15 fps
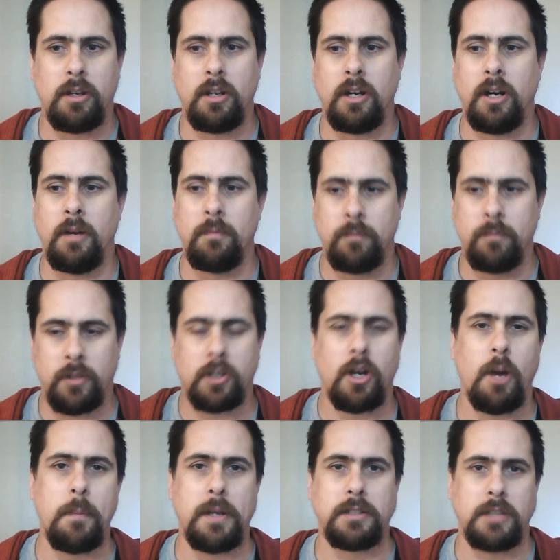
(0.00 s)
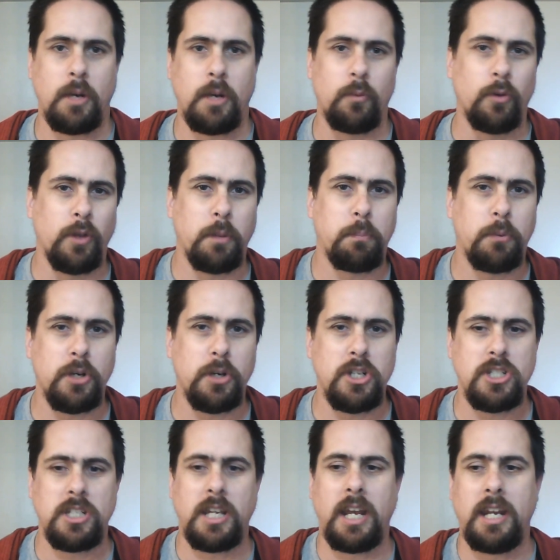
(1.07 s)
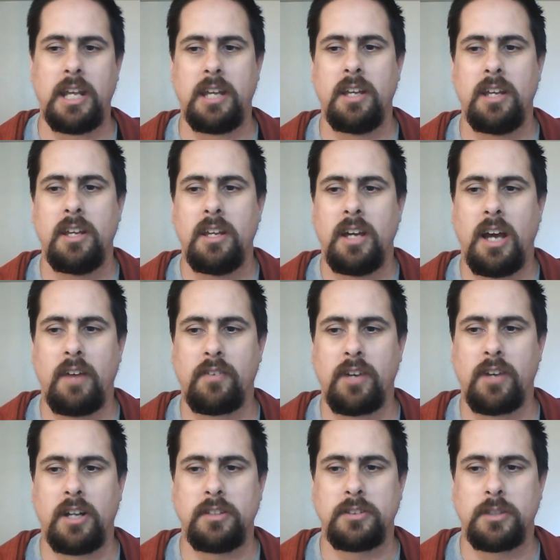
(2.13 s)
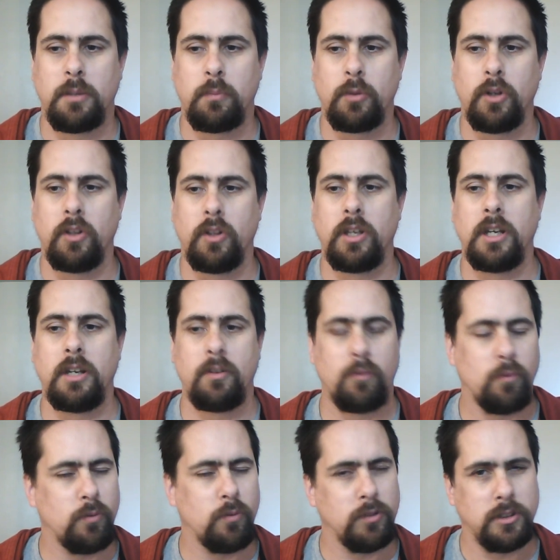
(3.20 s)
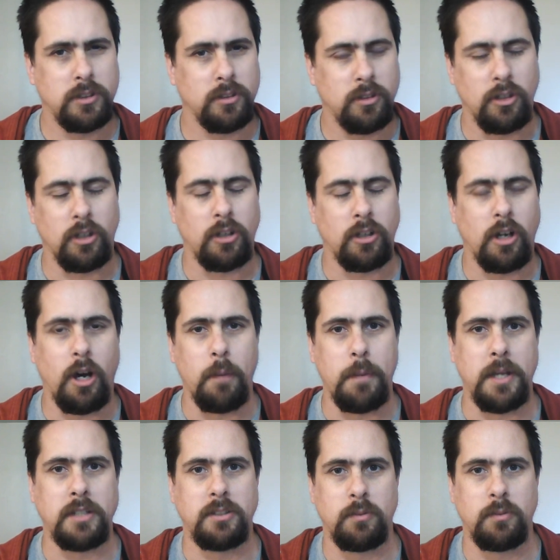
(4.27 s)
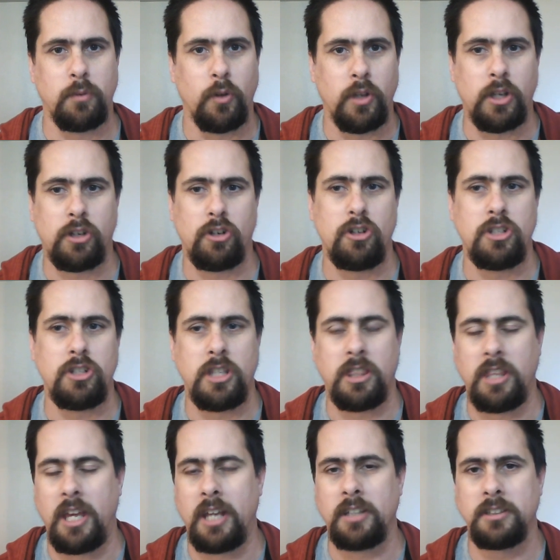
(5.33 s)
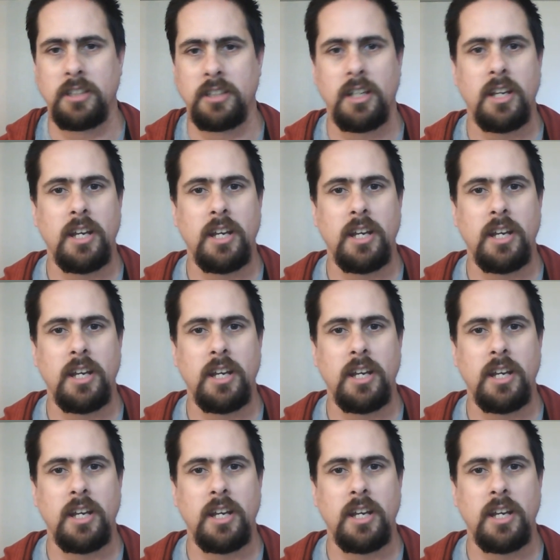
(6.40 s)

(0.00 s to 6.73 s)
uh, the comments, I really appreciate it. I've gotten some really good comments and really encouraging things.